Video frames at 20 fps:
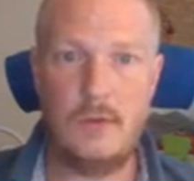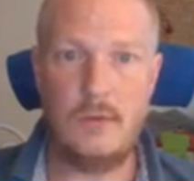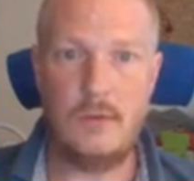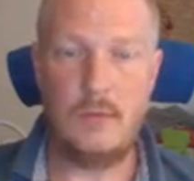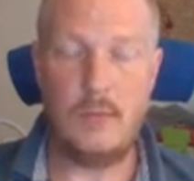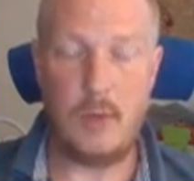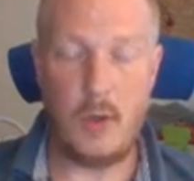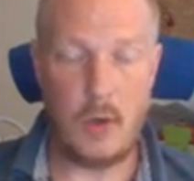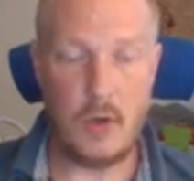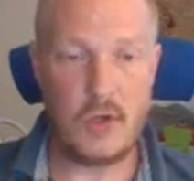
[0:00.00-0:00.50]

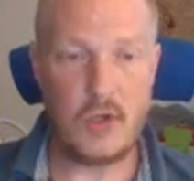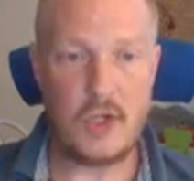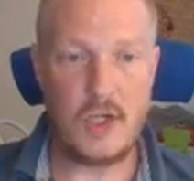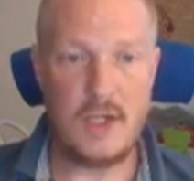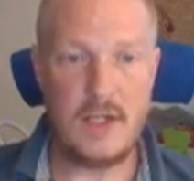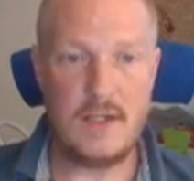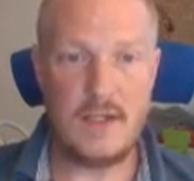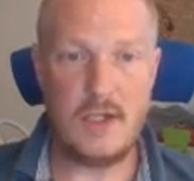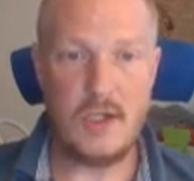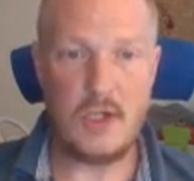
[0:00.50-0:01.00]
blockchains
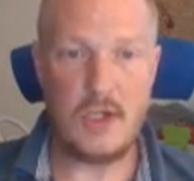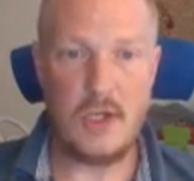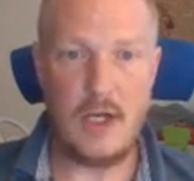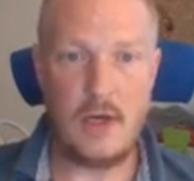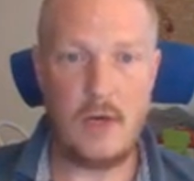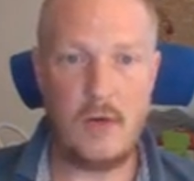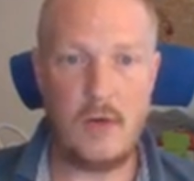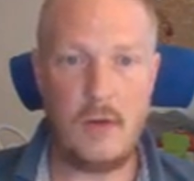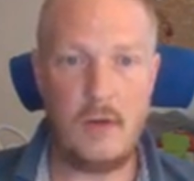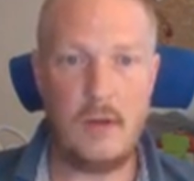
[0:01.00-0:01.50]
in
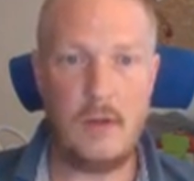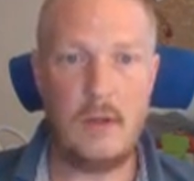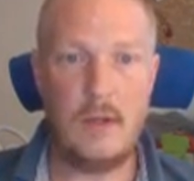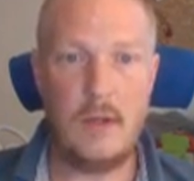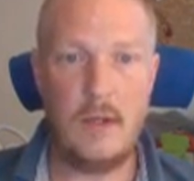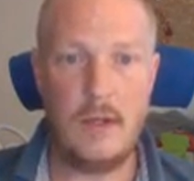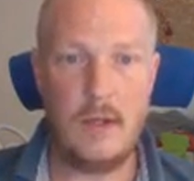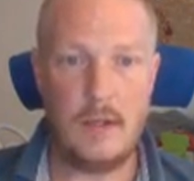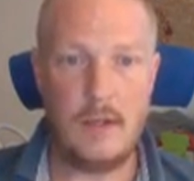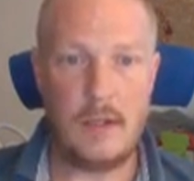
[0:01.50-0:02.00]
general,
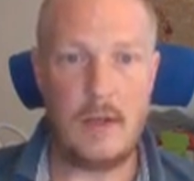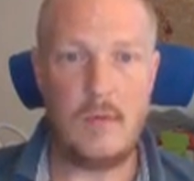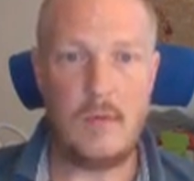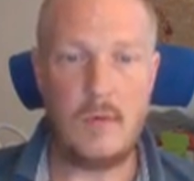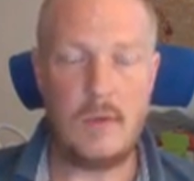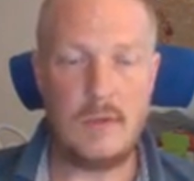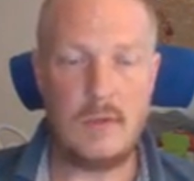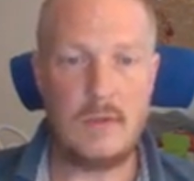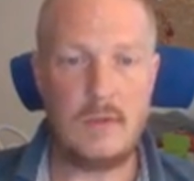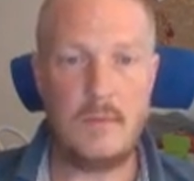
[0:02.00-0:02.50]
that
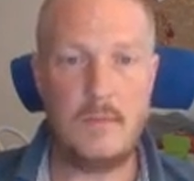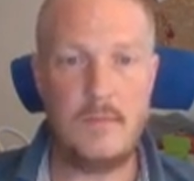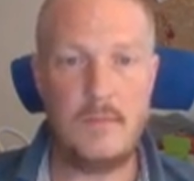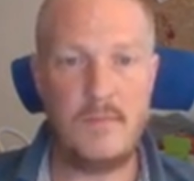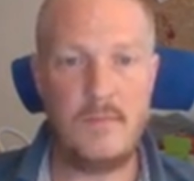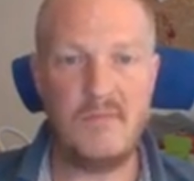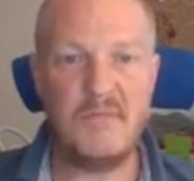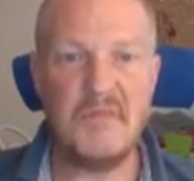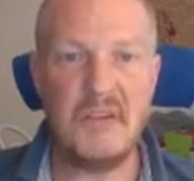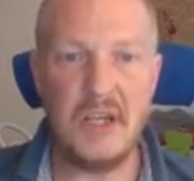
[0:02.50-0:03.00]
was
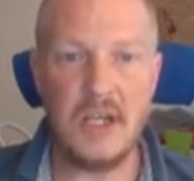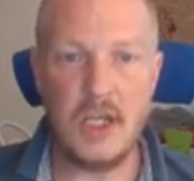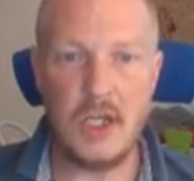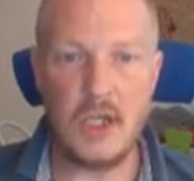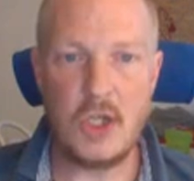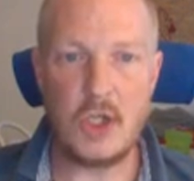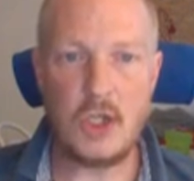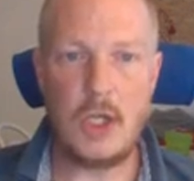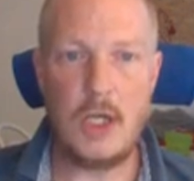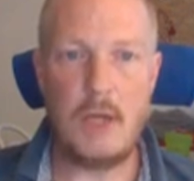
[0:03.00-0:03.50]

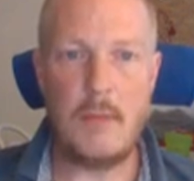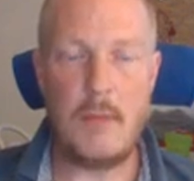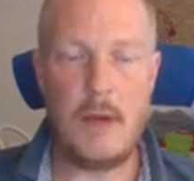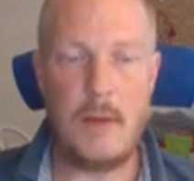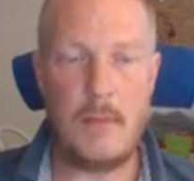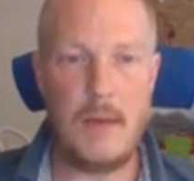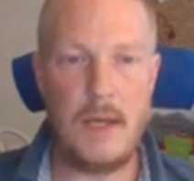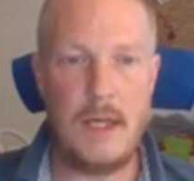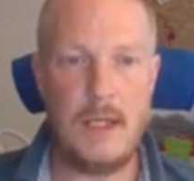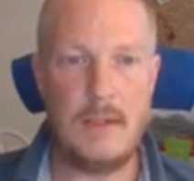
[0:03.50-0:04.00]
initially my
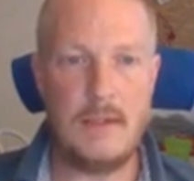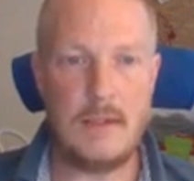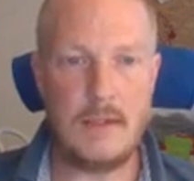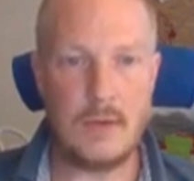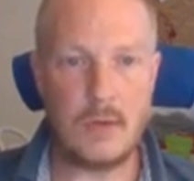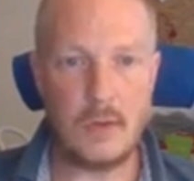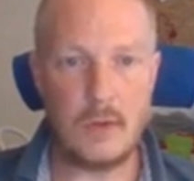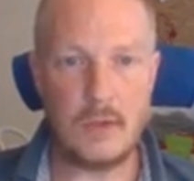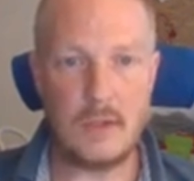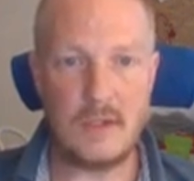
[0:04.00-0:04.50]
main
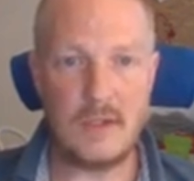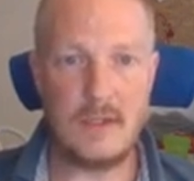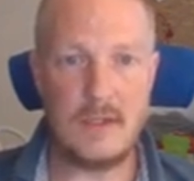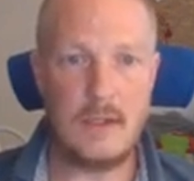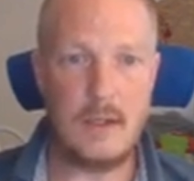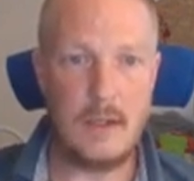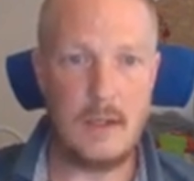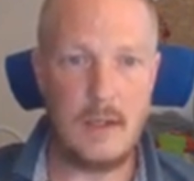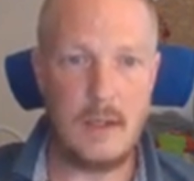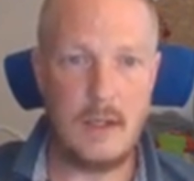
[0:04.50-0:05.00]
source.
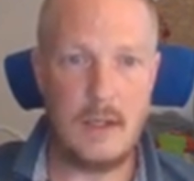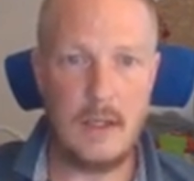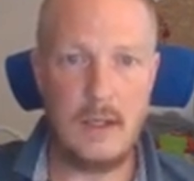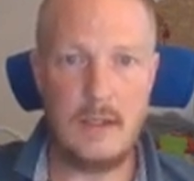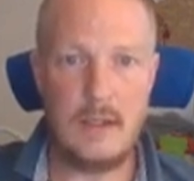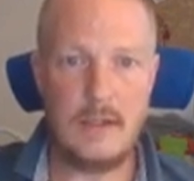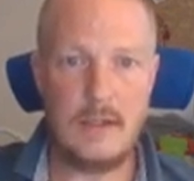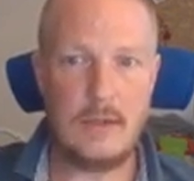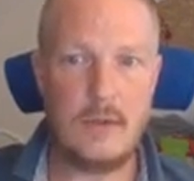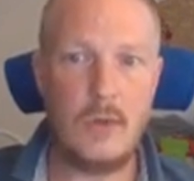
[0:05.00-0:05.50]
I
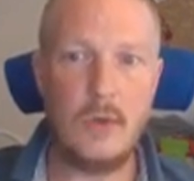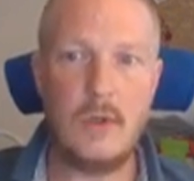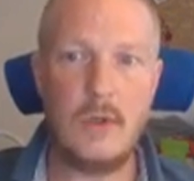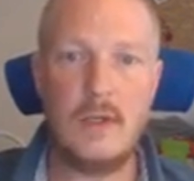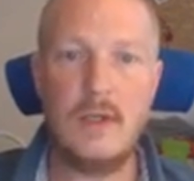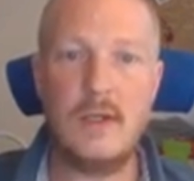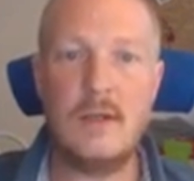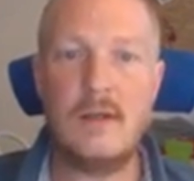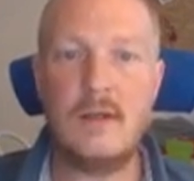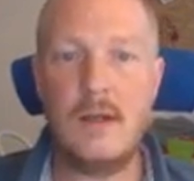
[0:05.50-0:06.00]
sorted
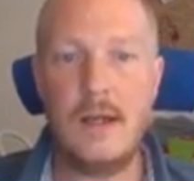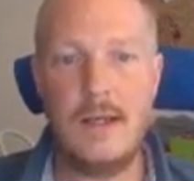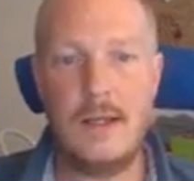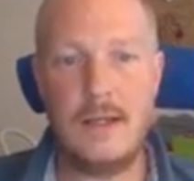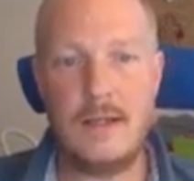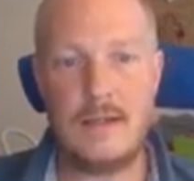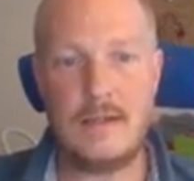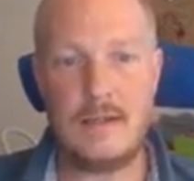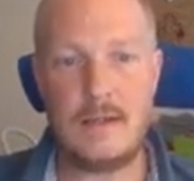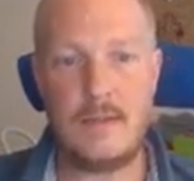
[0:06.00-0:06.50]
the
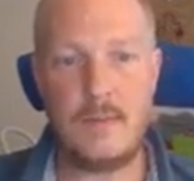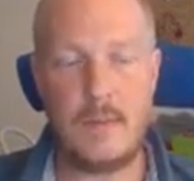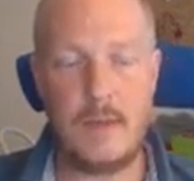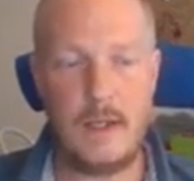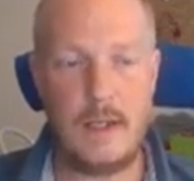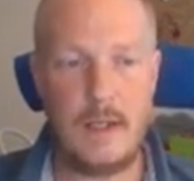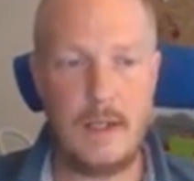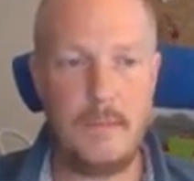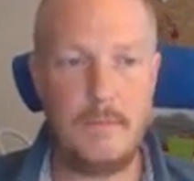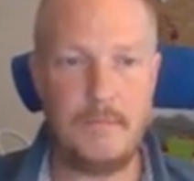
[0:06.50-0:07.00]
list by